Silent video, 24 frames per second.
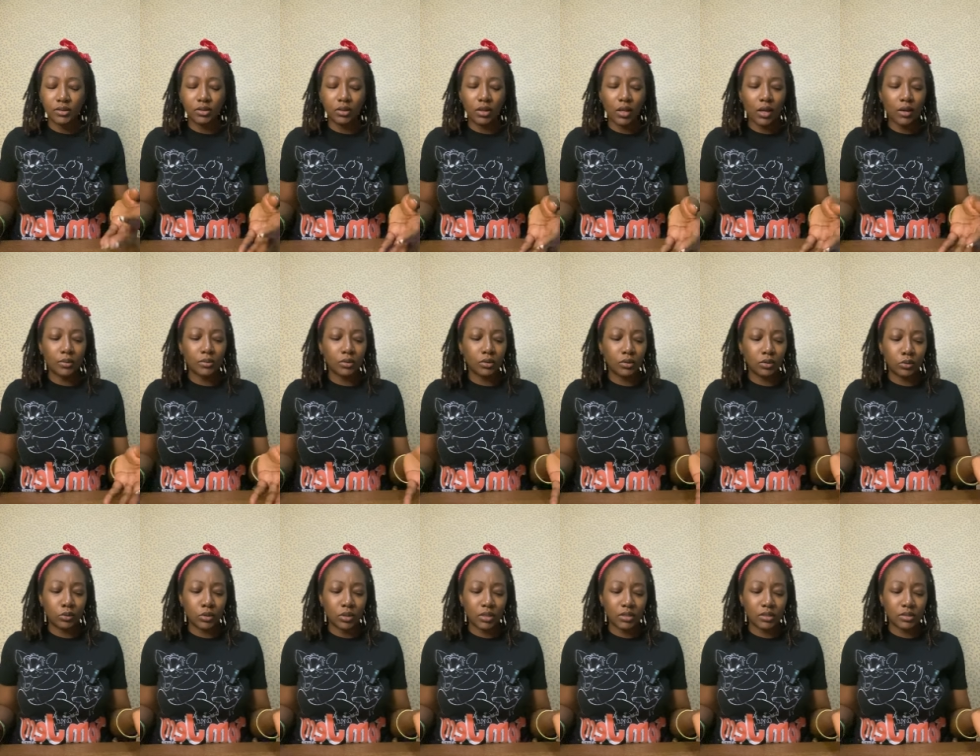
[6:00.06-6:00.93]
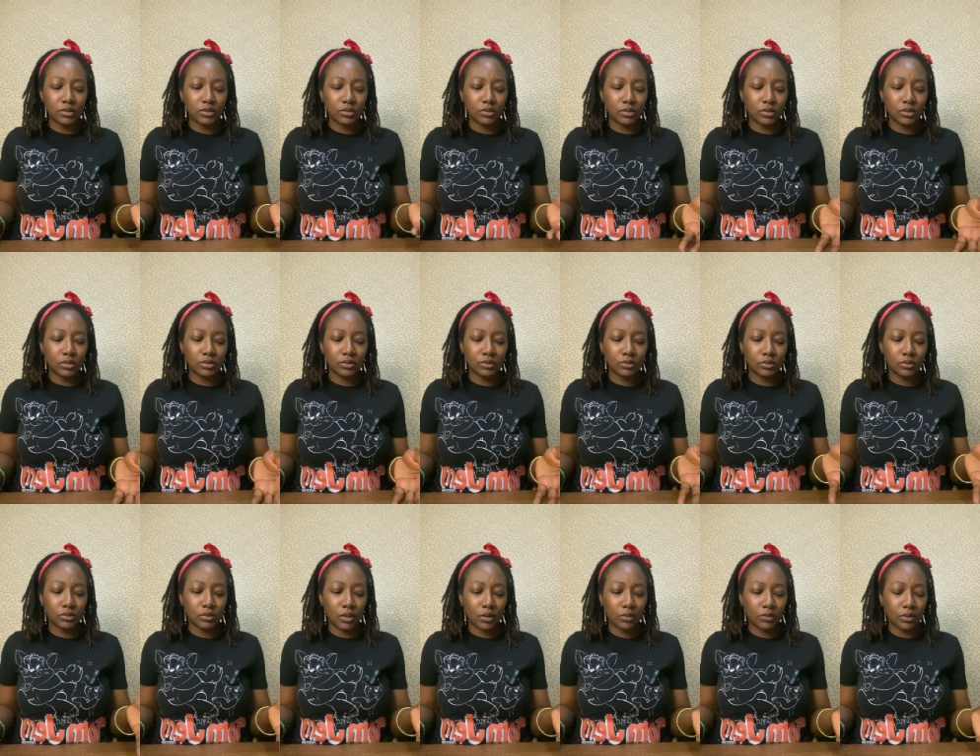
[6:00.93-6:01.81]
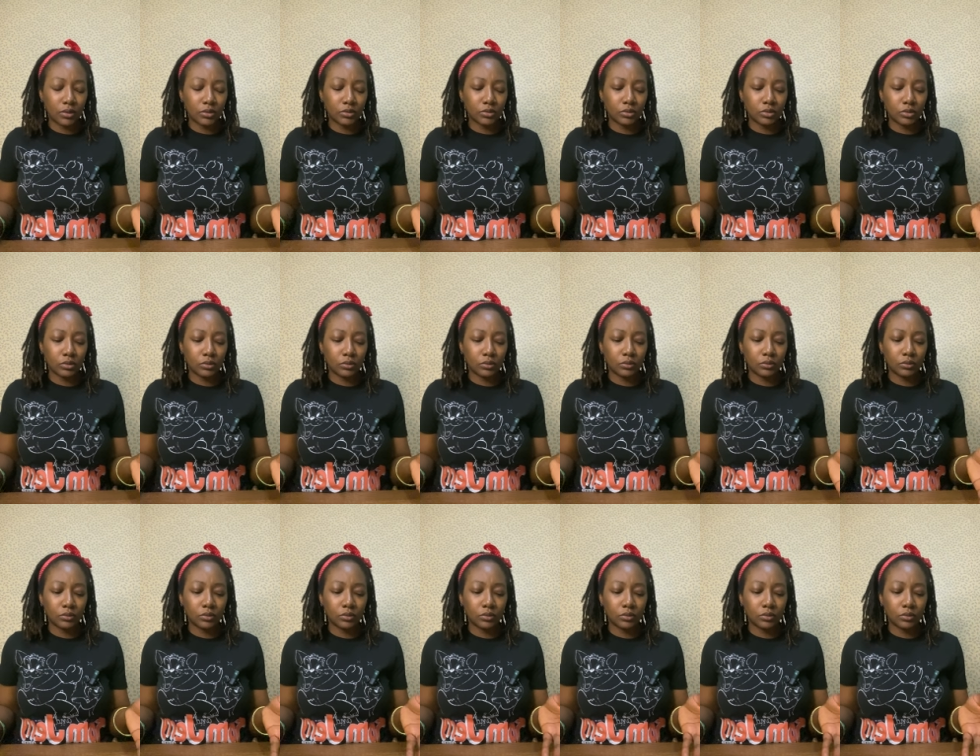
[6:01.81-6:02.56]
You are going into this new direction.